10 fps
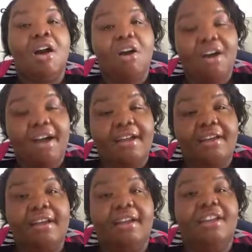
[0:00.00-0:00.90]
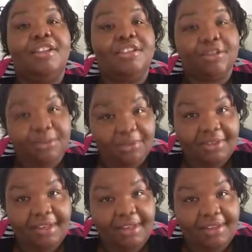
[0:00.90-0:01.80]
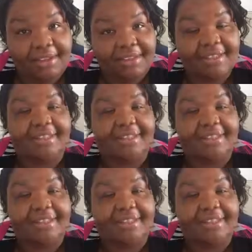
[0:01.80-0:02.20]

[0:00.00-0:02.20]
on Tuesdays.